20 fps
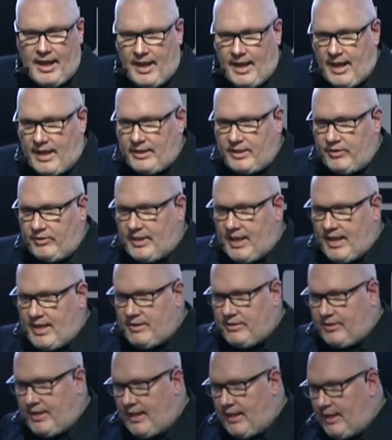And the nice
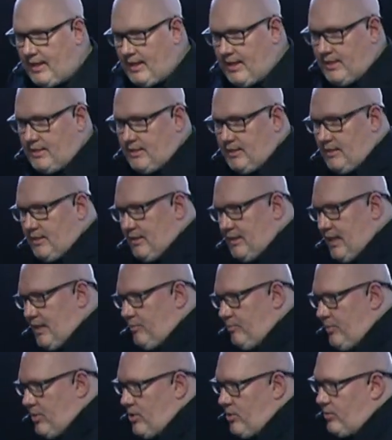thing is that
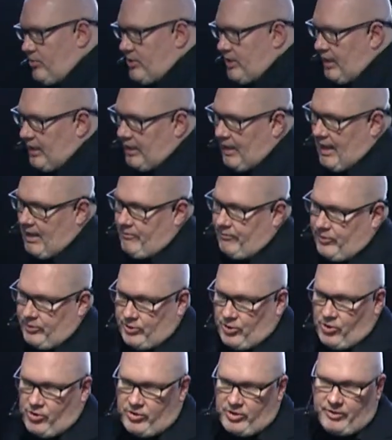music and
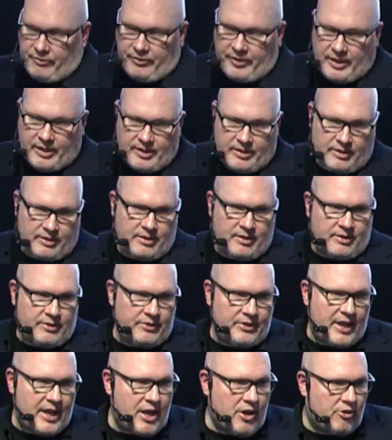photography,
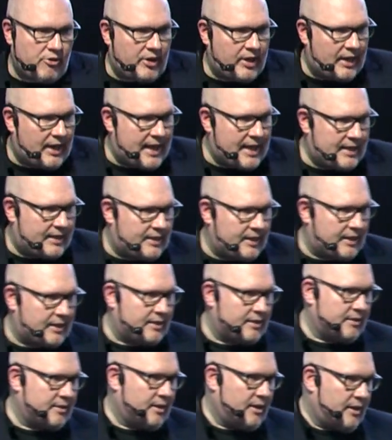they are related.
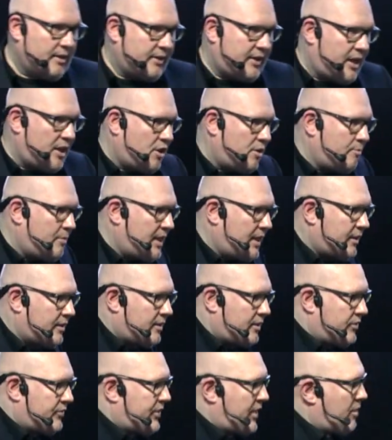They are built
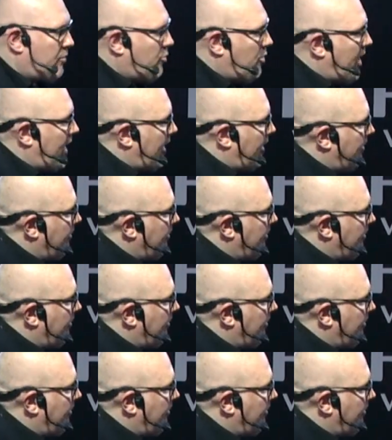the same way.